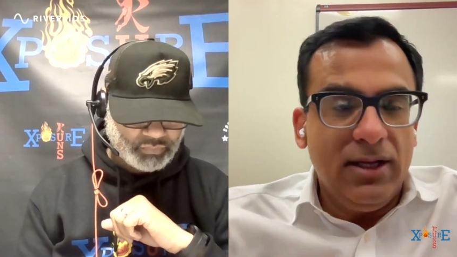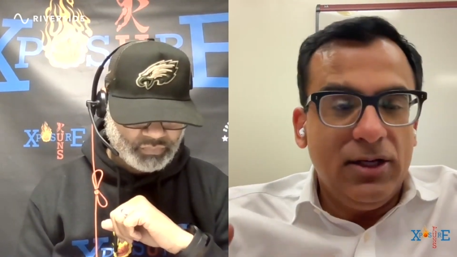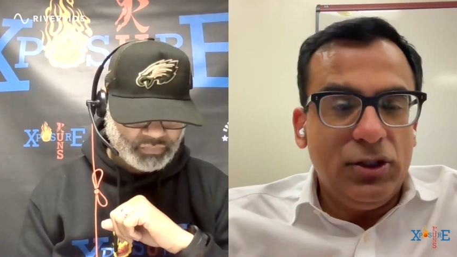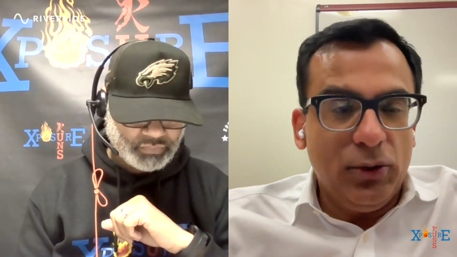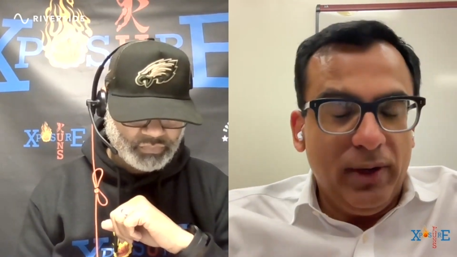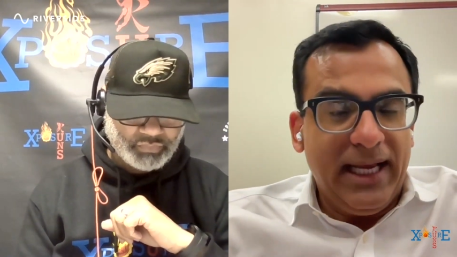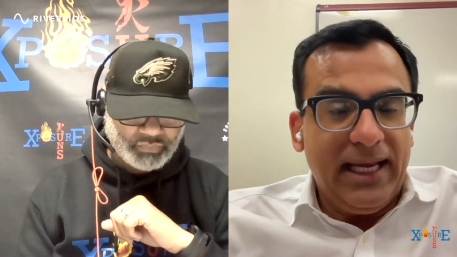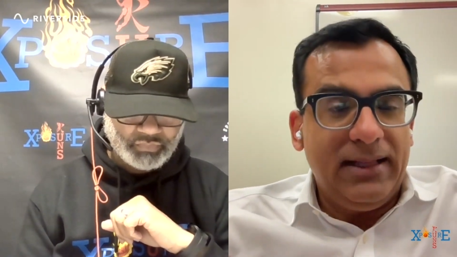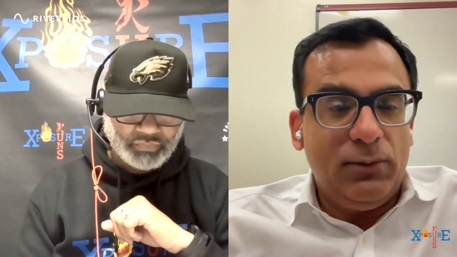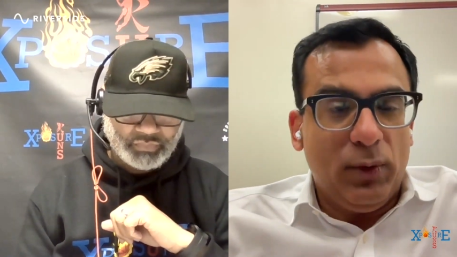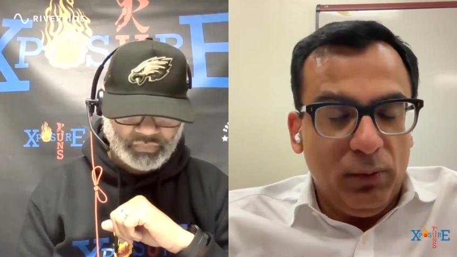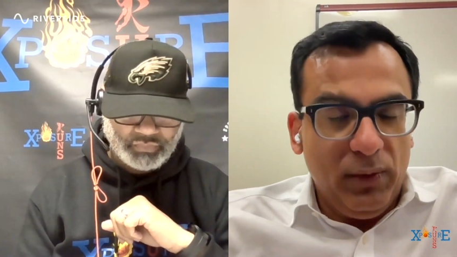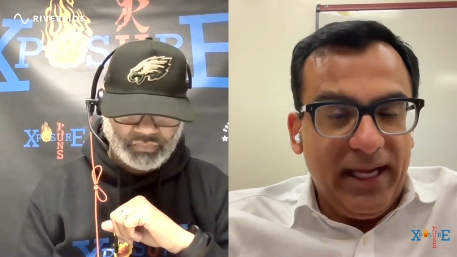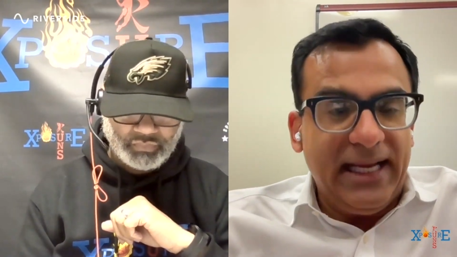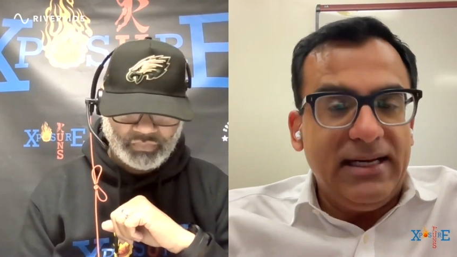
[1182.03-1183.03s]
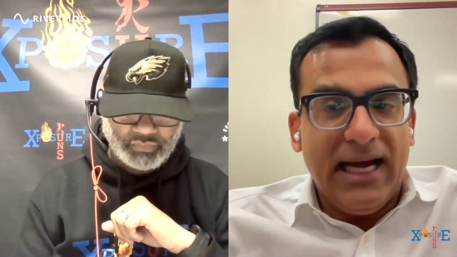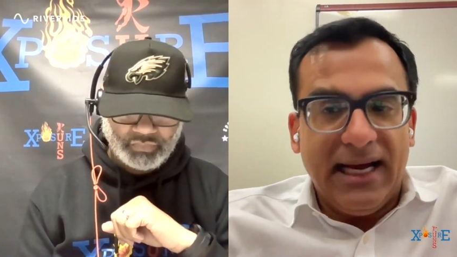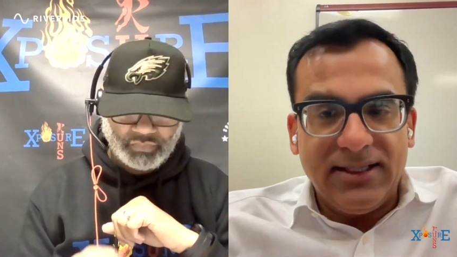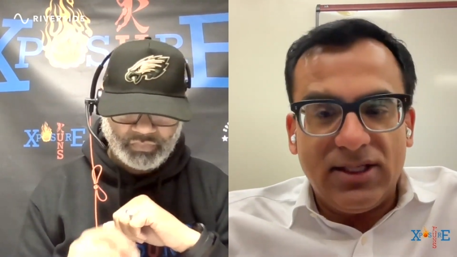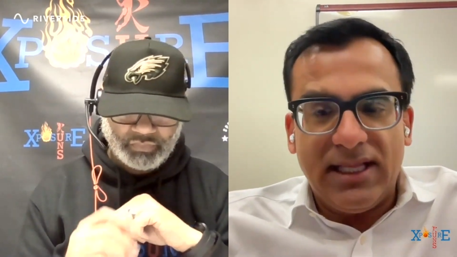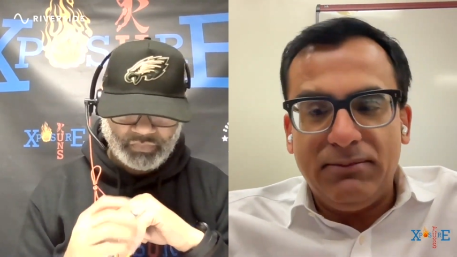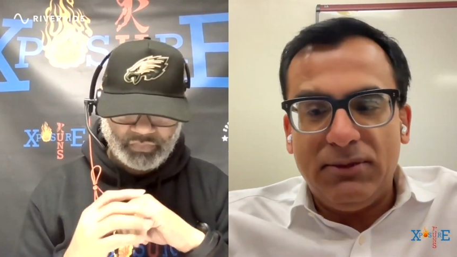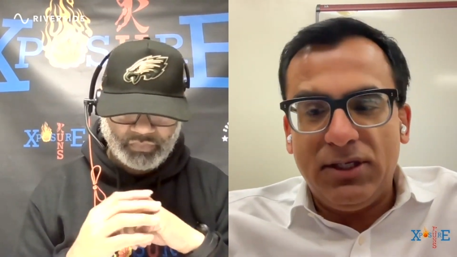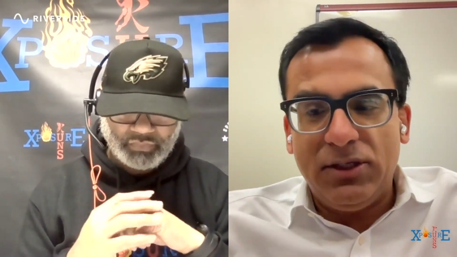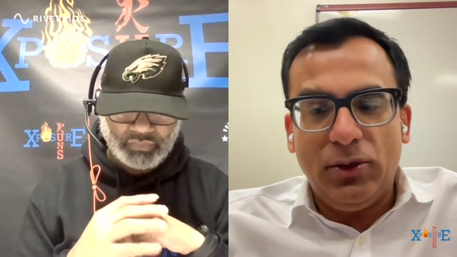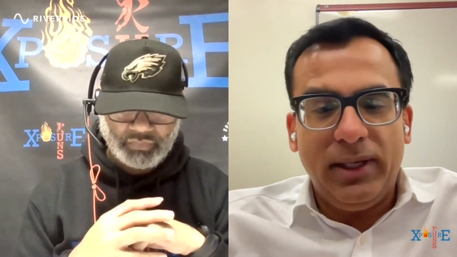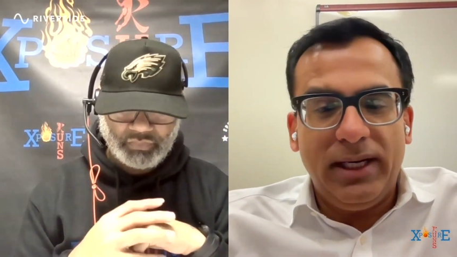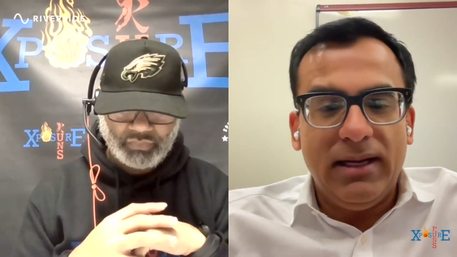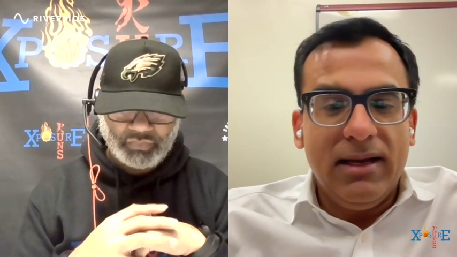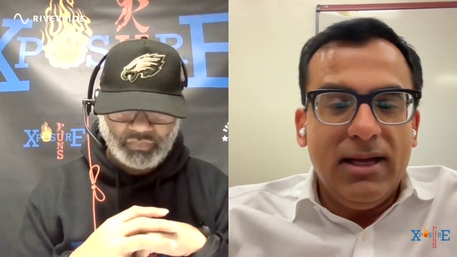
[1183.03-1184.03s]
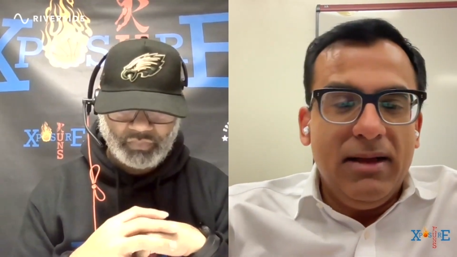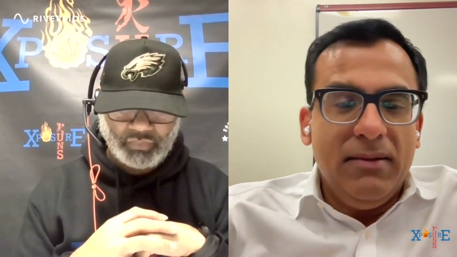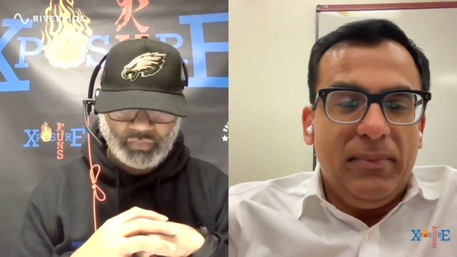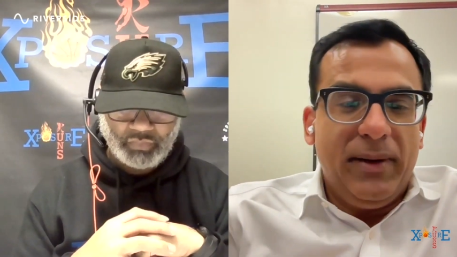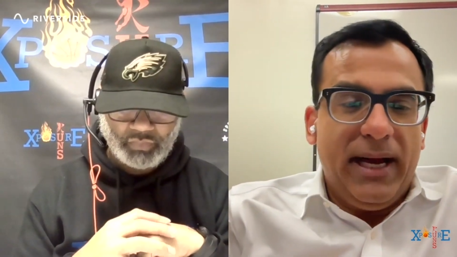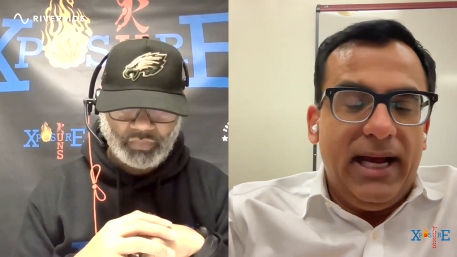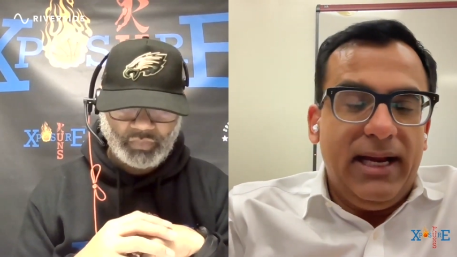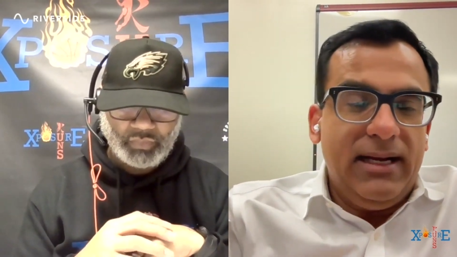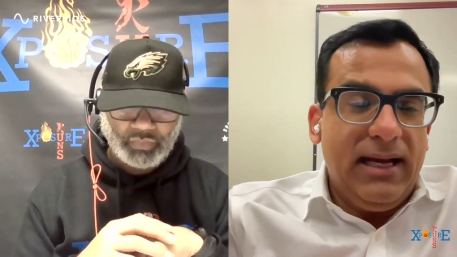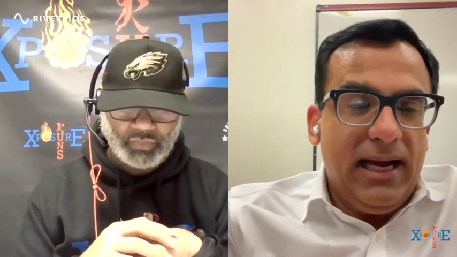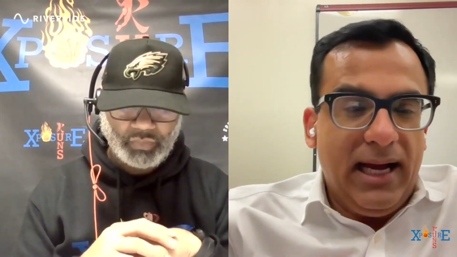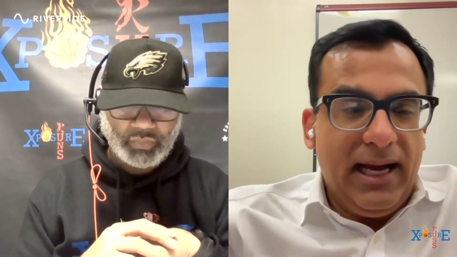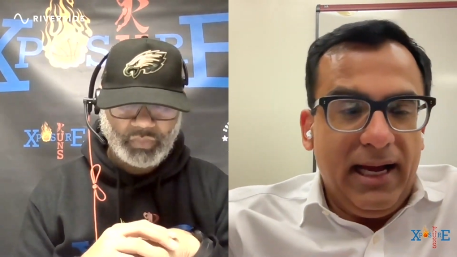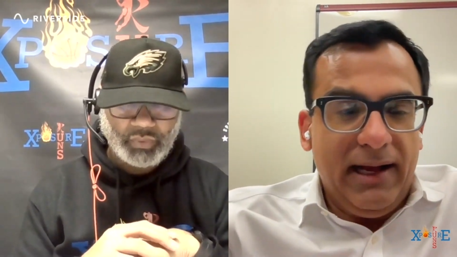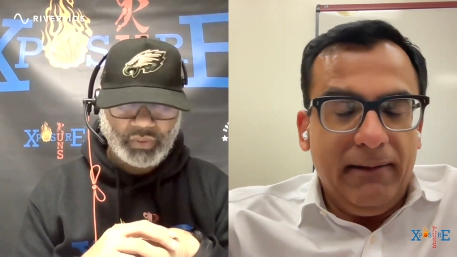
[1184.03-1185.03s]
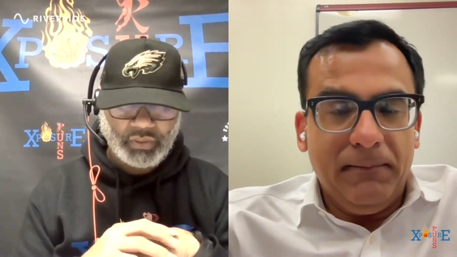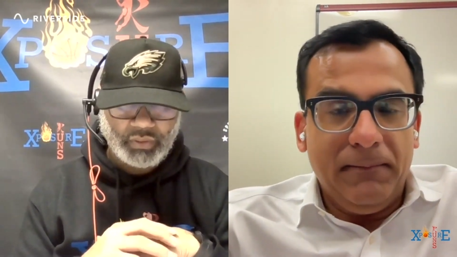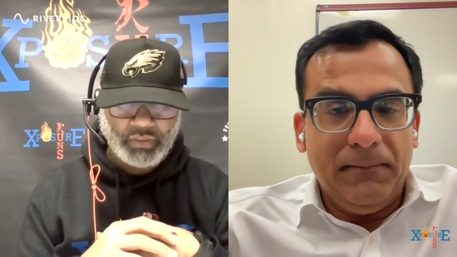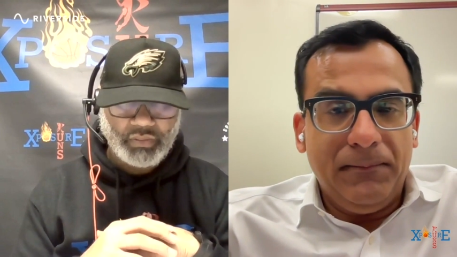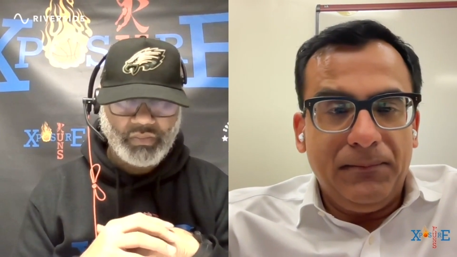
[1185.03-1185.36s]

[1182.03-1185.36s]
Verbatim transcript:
Speaker 1: doing it where we can nudge them to do it. But um,